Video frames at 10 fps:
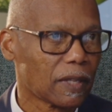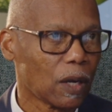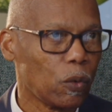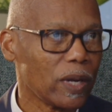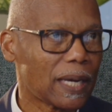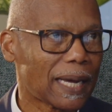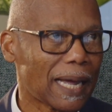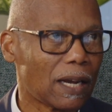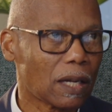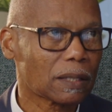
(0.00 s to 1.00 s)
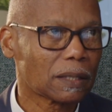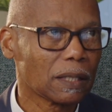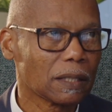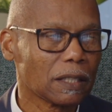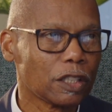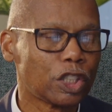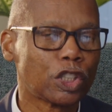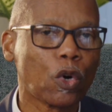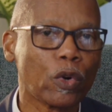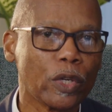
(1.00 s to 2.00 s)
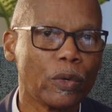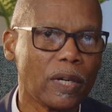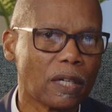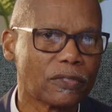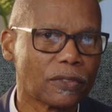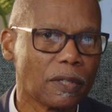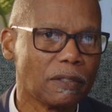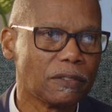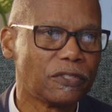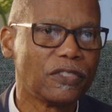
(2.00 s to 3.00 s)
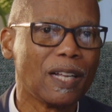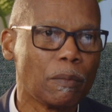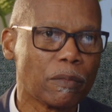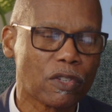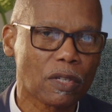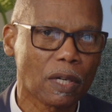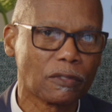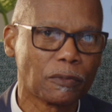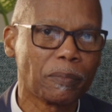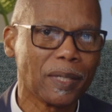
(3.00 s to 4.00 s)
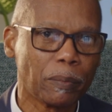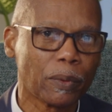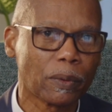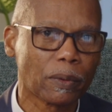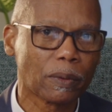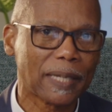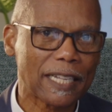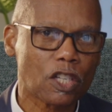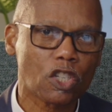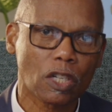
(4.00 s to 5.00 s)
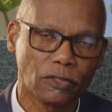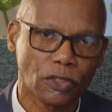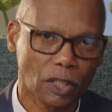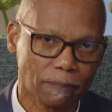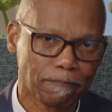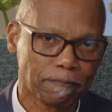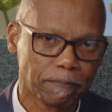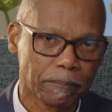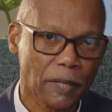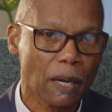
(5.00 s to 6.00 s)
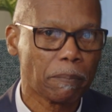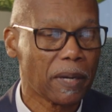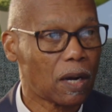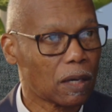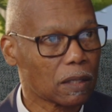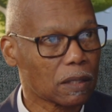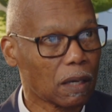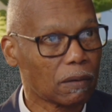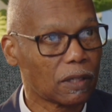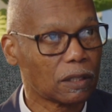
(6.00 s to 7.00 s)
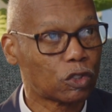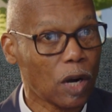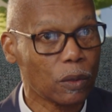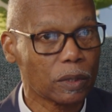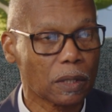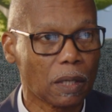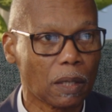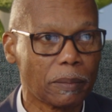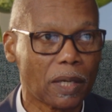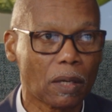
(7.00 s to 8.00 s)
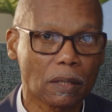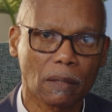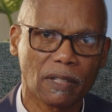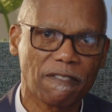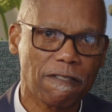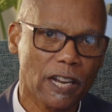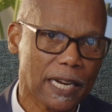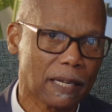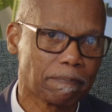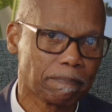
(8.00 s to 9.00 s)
We cannot show you enough films of people that suffer because of the drought or because of the flooding.